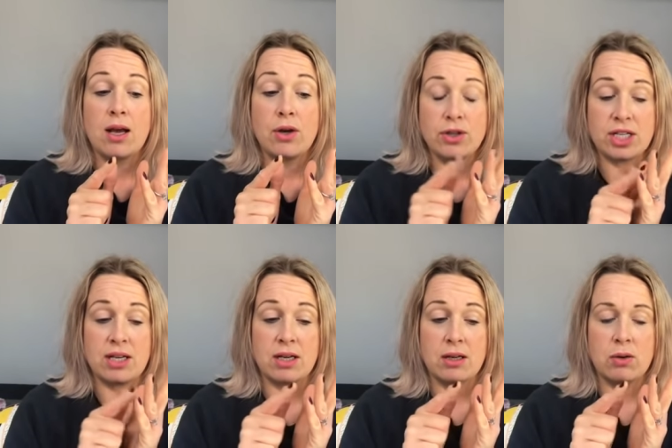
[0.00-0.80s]
cook
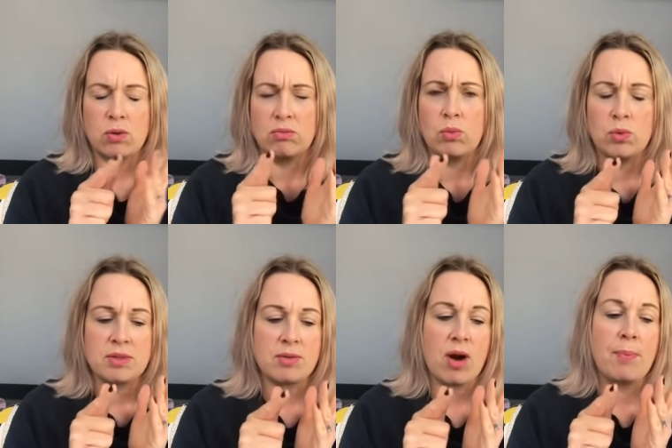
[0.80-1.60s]
dinner or warm
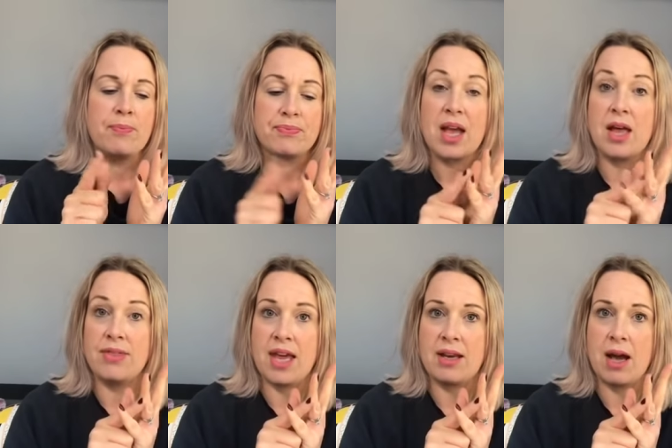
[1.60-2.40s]
dinner up,
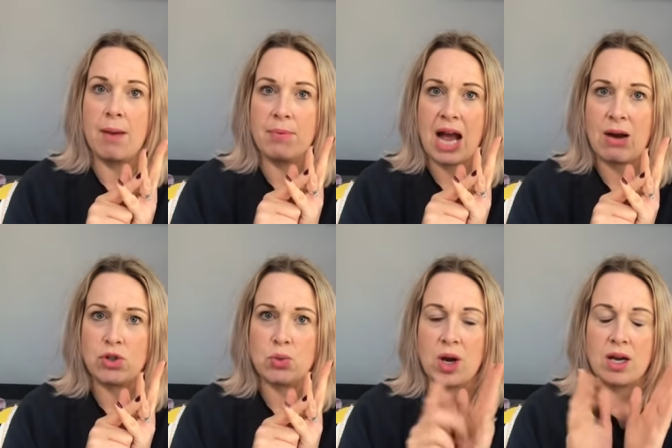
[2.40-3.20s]
then I'm
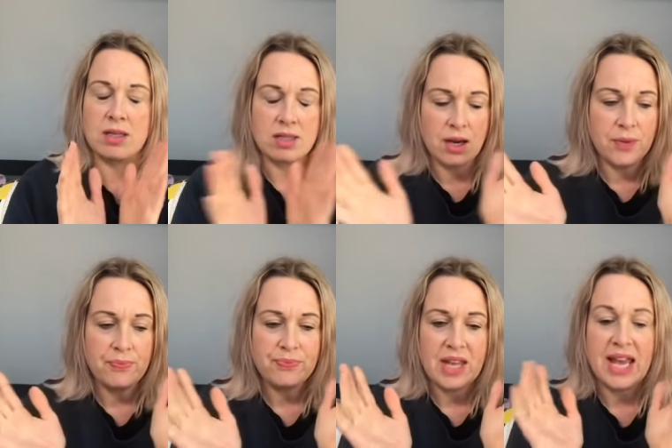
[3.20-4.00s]
out to work. So
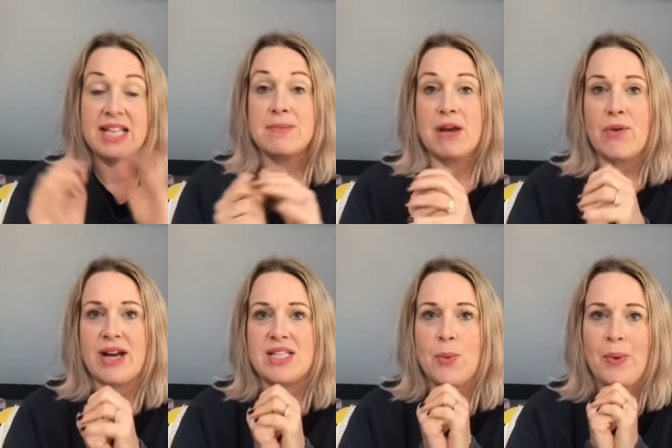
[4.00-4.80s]
it's a bit
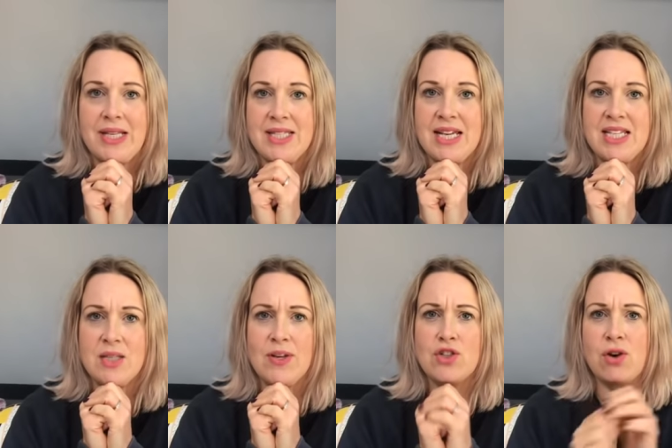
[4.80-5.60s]
crazy on Wednesdays.
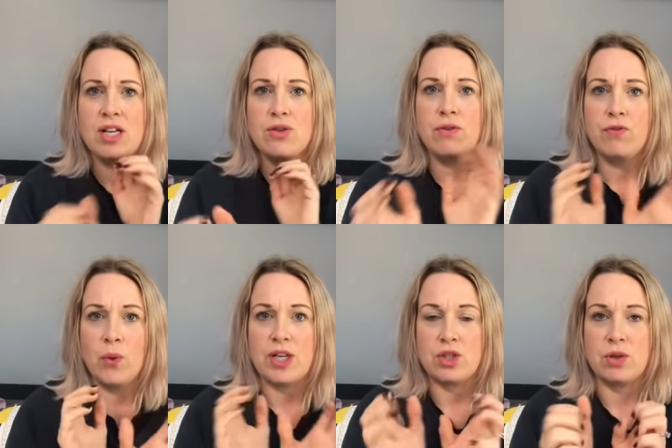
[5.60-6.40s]
So I tried to
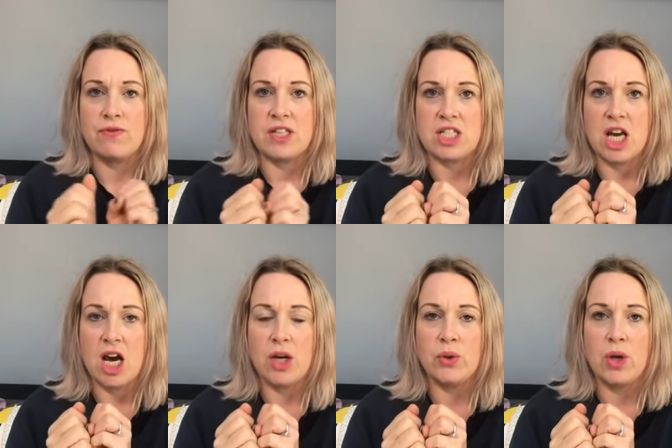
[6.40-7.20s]
avoid doing a
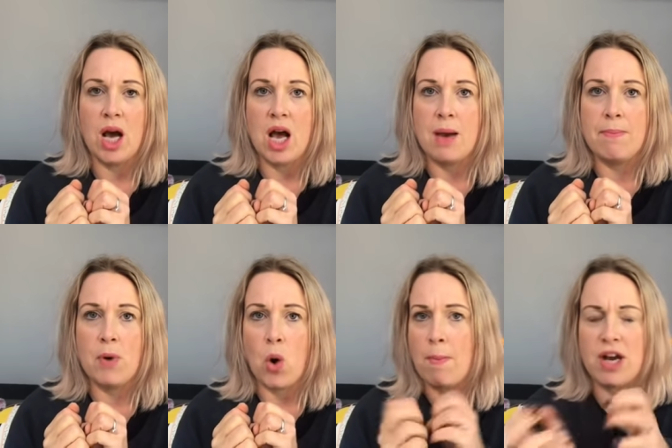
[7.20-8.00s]
video um,
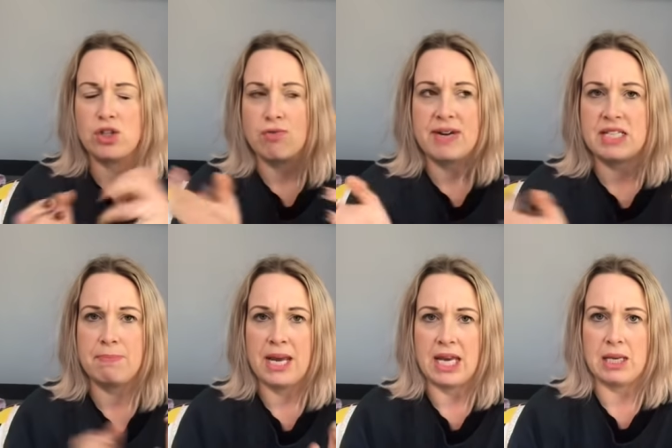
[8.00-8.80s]
or I might do a
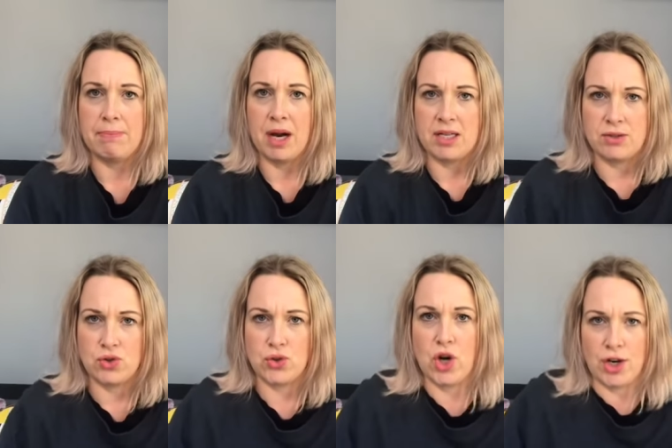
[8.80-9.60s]
recipe, but I
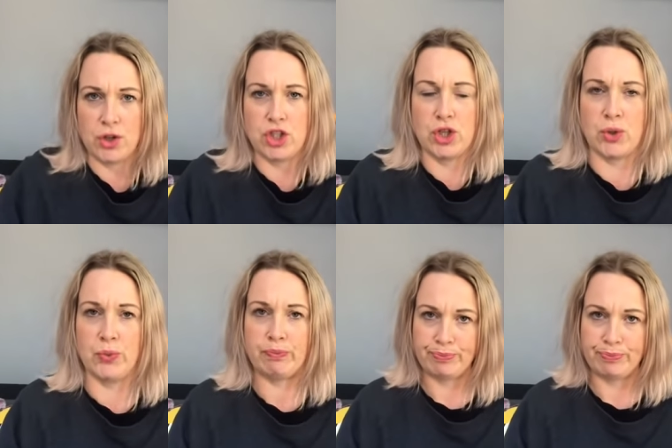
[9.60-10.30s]
try not to do